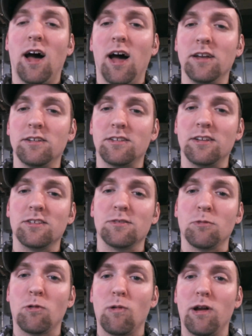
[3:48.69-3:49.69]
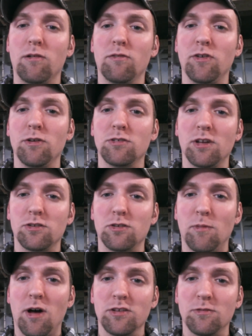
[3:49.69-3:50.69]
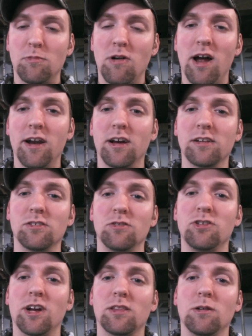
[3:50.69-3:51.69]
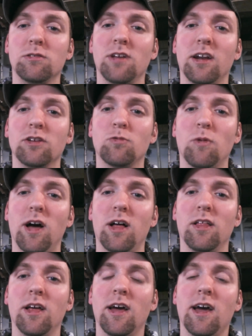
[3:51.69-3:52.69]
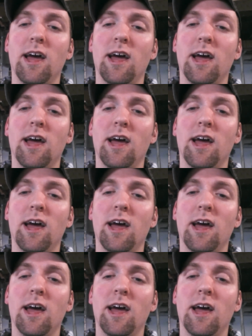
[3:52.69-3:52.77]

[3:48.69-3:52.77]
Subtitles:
I just did some great reviews on some awesome products, so check those out as well.